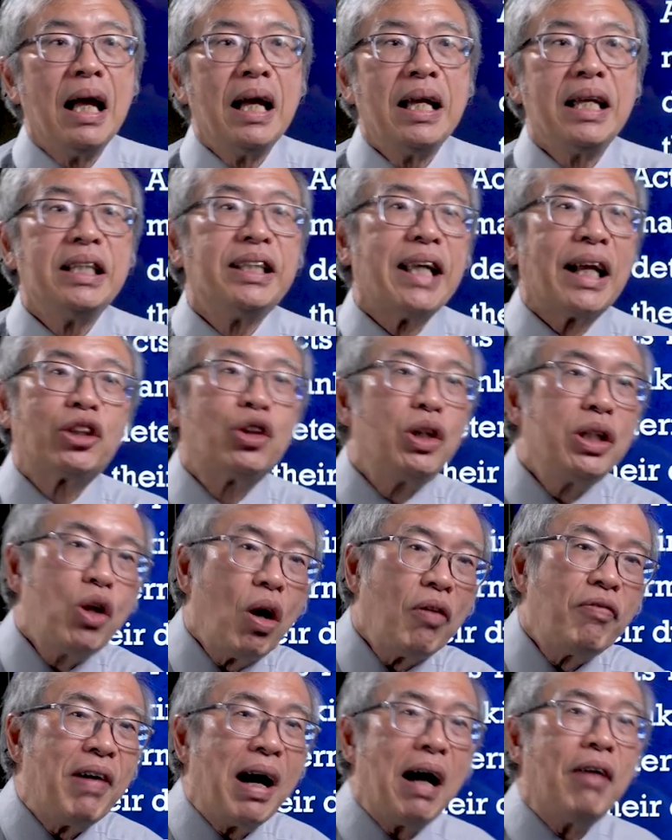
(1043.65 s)
He's actually
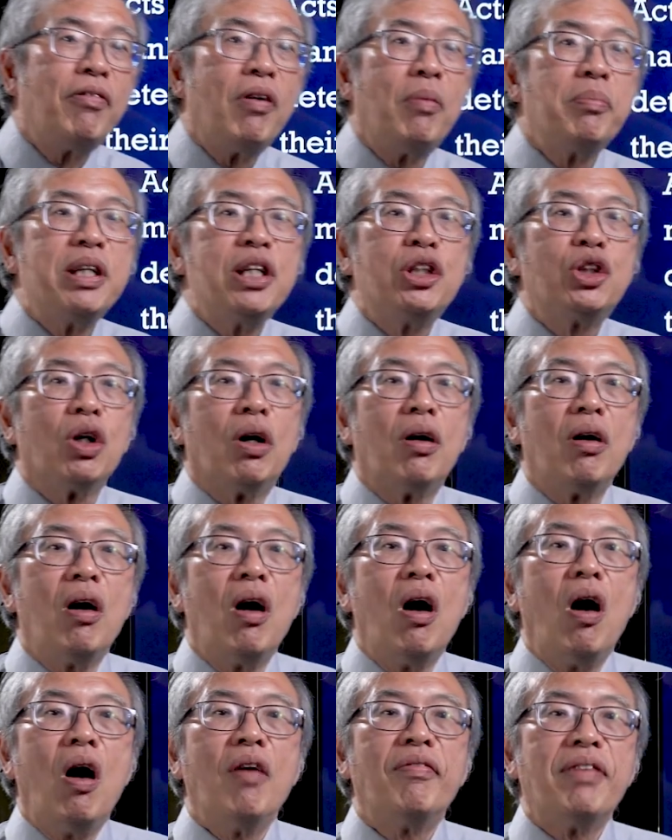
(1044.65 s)
not far from each
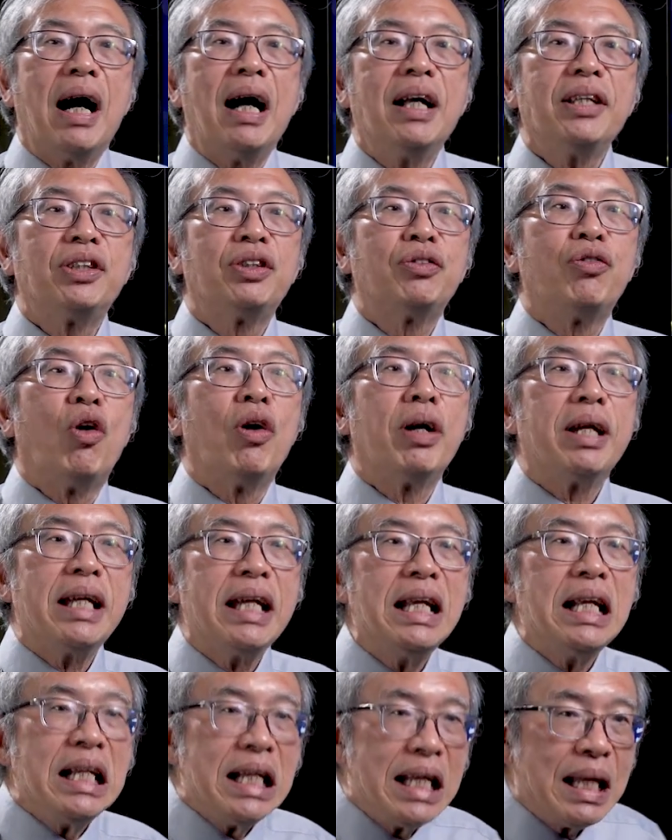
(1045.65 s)
of us, for
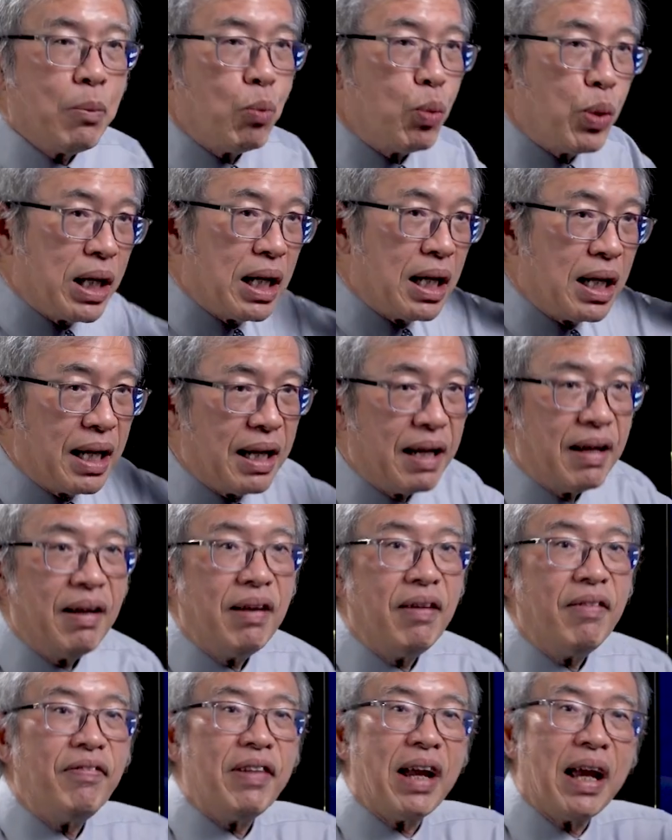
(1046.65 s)
in him we
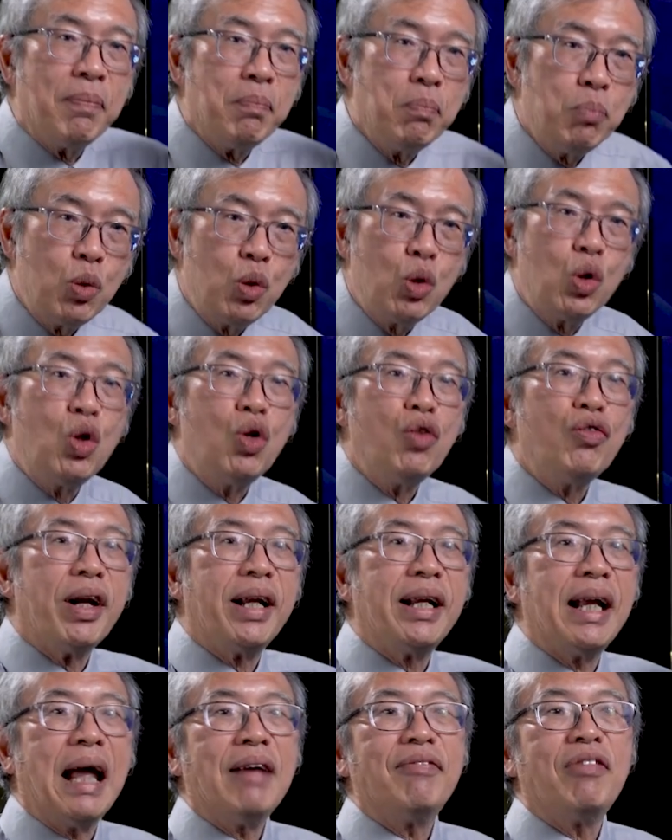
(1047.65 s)
live and move
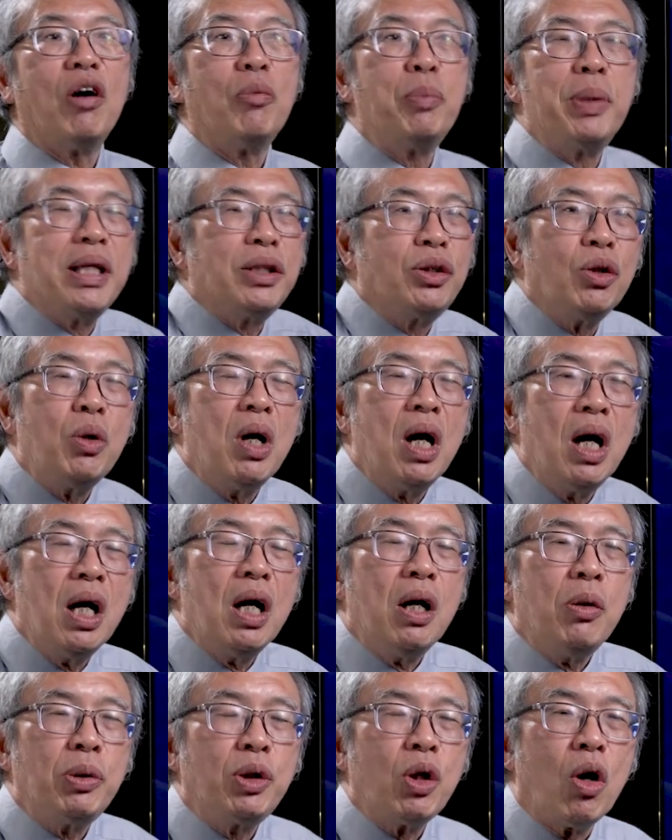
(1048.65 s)
and have our being. So
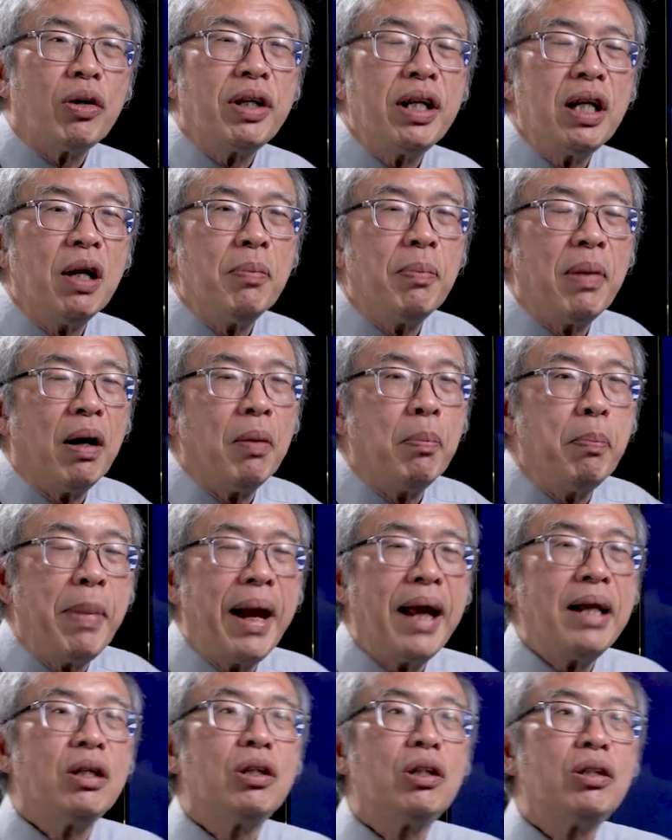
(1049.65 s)
we're talking about
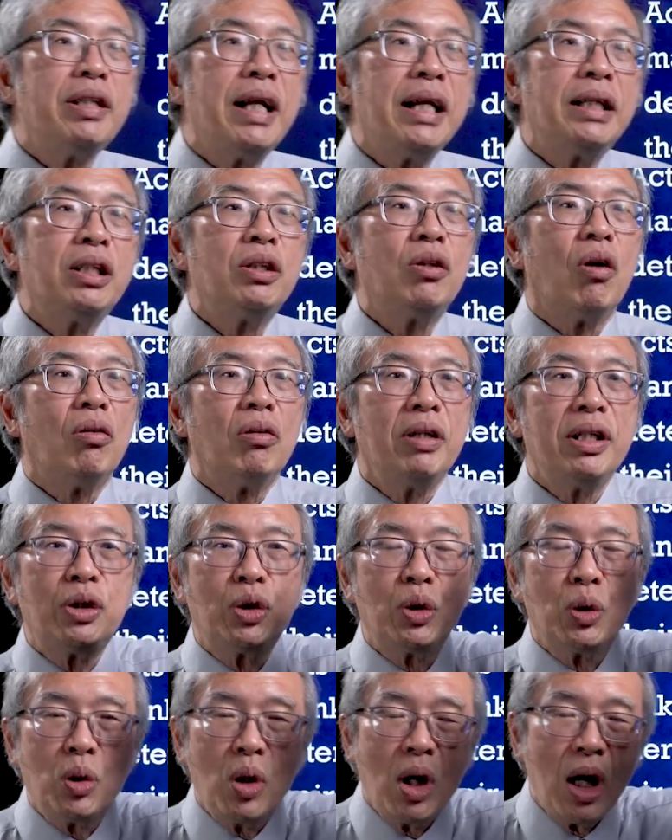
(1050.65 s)
man created not only
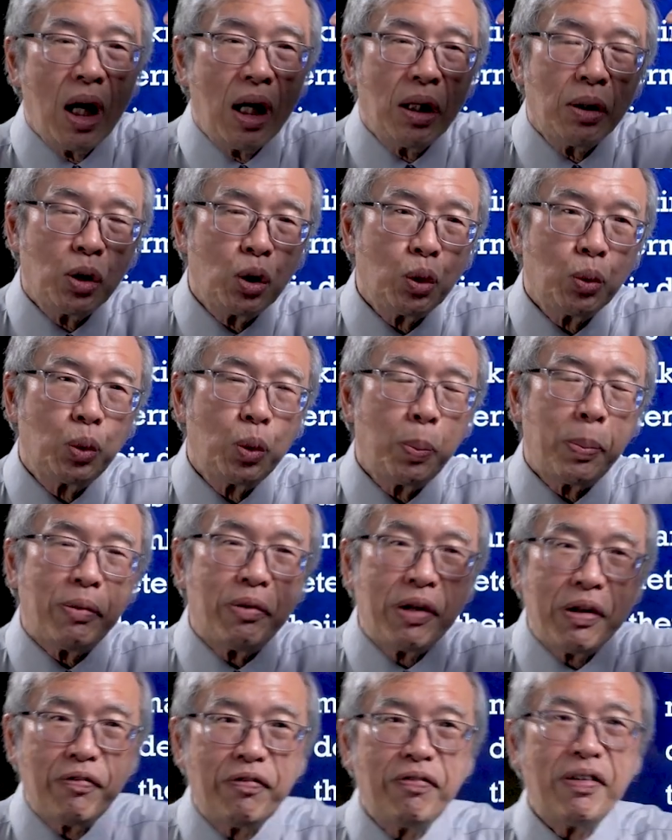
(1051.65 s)
to, to, to
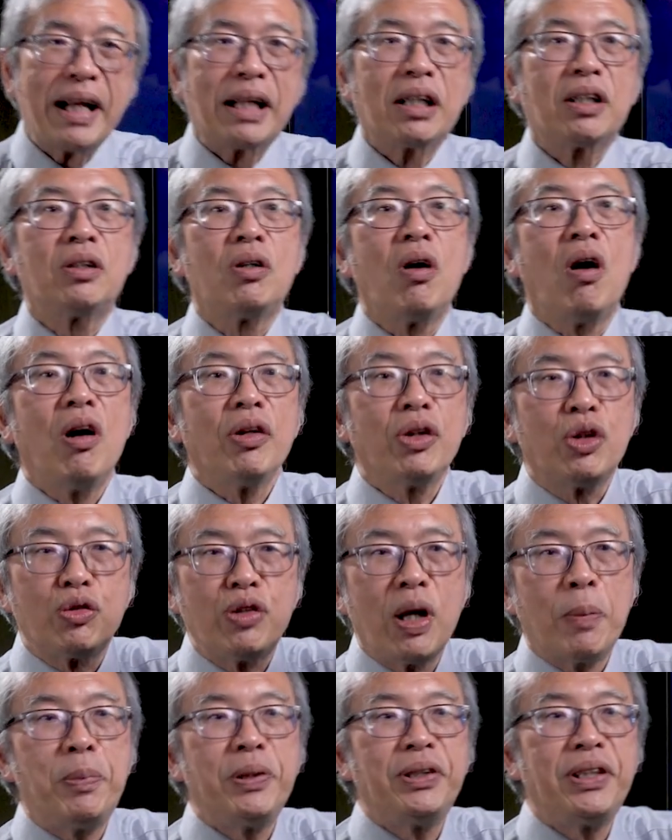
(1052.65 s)
reflect God, to
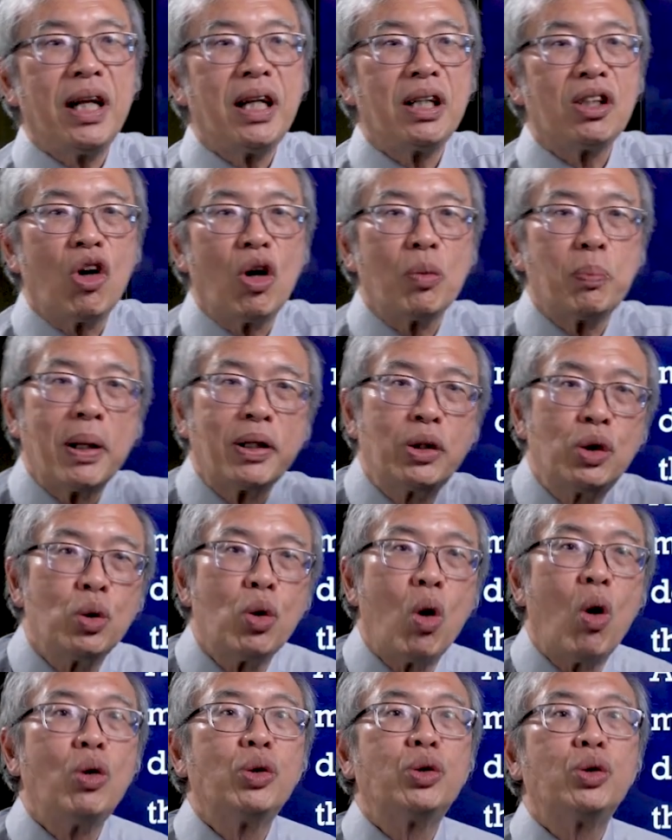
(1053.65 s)
represent God, but to
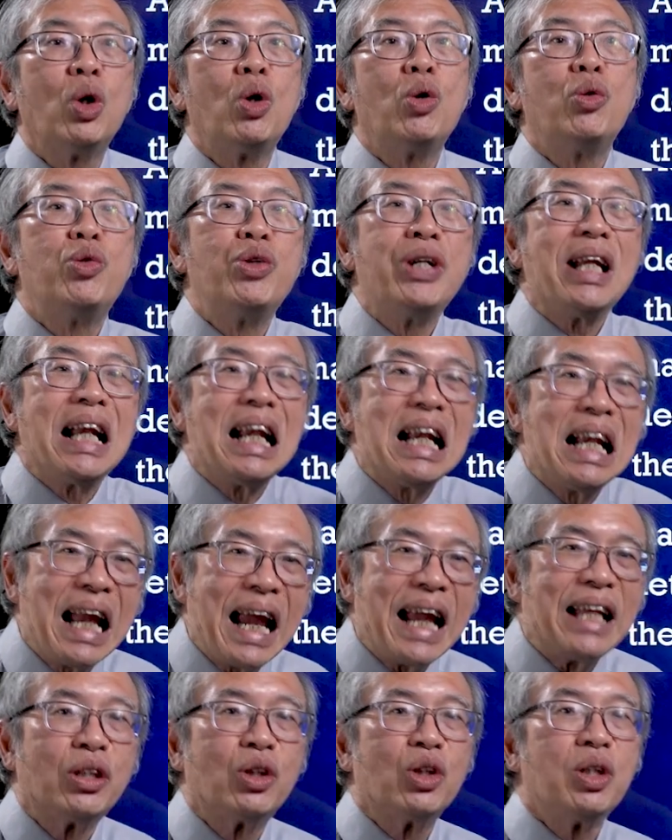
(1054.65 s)
also
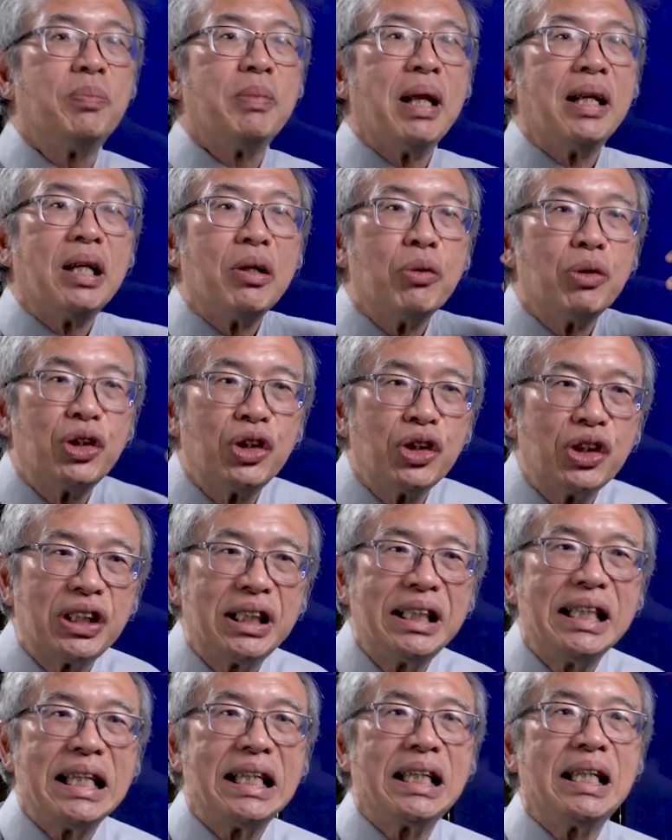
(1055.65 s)
relate to him, that they should
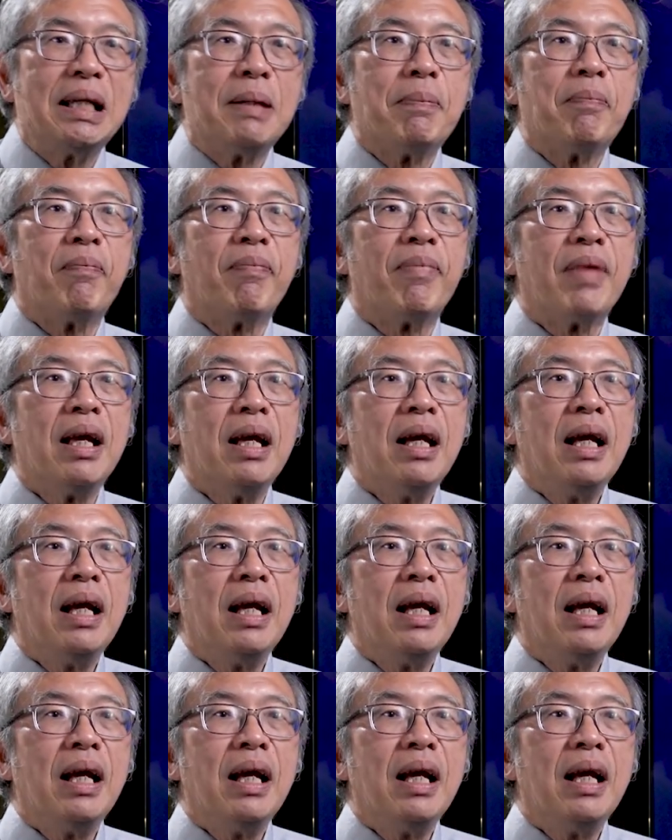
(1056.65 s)
seek him.